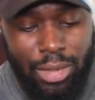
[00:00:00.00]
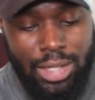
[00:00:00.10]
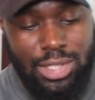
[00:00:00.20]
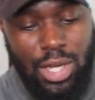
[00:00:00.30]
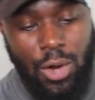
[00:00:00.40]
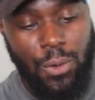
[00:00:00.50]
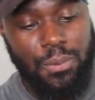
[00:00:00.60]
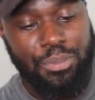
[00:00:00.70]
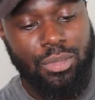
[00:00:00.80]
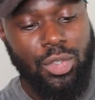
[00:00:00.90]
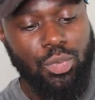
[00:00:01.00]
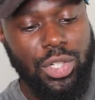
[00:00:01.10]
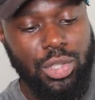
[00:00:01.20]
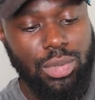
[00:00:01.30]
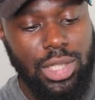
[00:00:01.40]
So
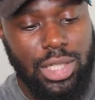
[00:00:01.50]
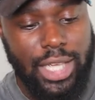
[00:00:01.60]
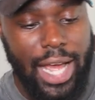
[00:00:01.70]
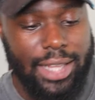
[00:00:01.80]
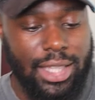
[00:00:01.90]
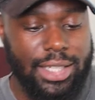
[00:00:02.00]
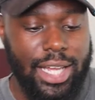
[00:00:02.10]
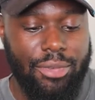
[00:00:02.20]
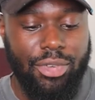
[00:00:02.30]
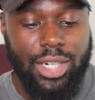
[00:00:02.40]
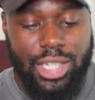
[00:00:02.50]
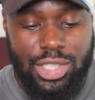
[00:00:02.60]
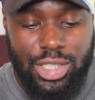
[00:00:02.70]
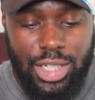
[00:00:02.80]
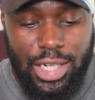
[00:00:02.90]
when you look at the
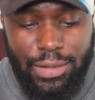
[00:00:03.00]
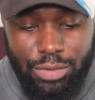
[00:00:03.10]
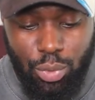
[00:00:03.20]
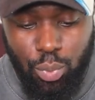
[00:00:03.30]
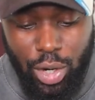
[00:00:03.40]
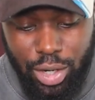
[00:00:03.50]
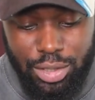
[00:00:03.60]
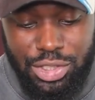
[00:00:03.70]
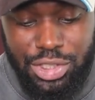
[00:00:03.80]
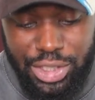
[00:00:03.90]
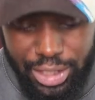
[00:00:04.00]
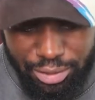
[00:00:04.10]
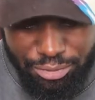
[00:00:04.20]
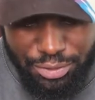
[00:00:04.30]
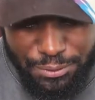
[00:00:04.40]
definition of the word
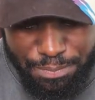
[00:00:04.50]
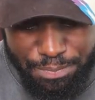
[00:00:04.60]
shift,